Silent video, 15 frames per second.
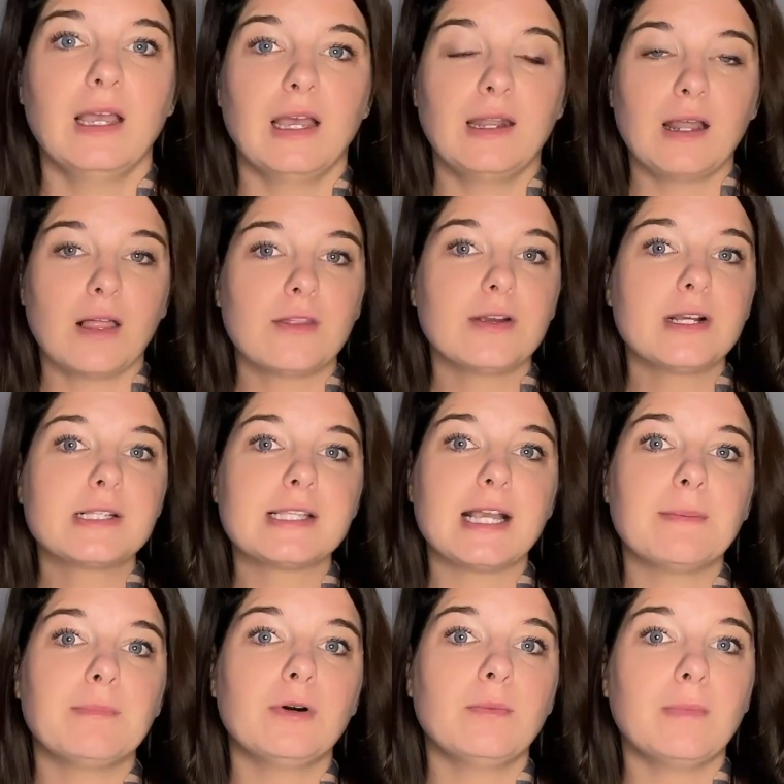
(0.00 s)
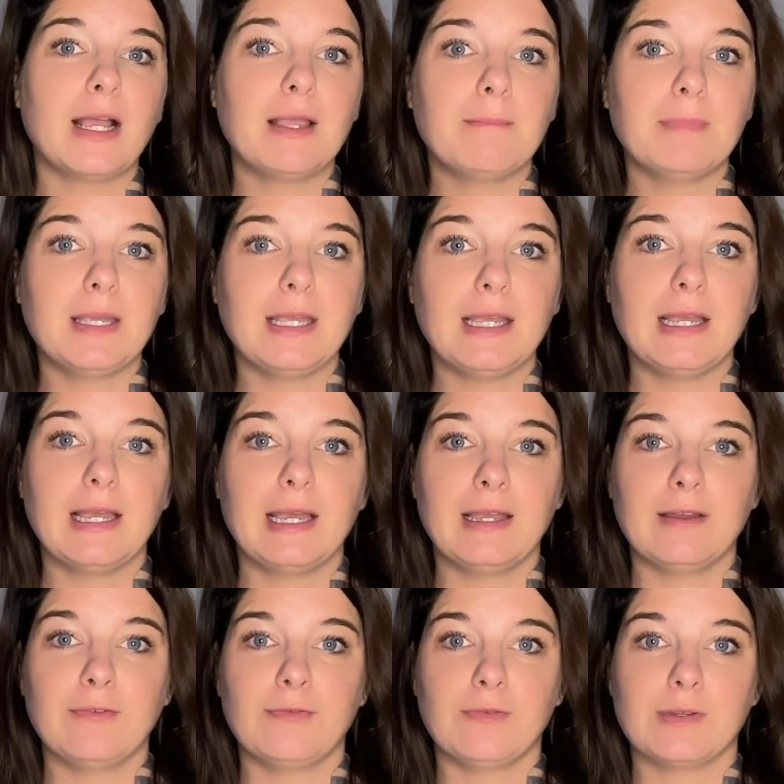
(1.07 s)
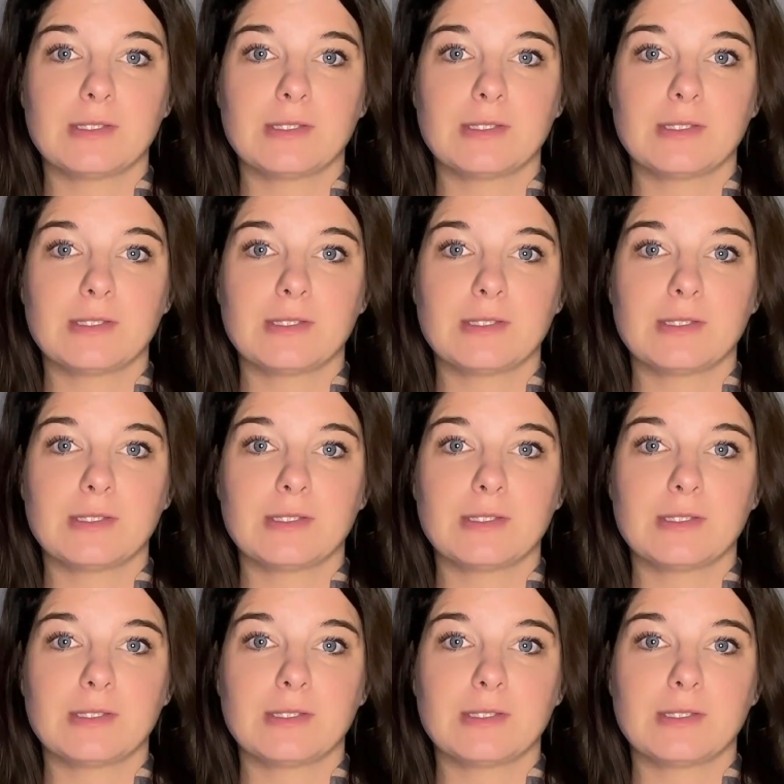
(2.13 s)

Another example might be if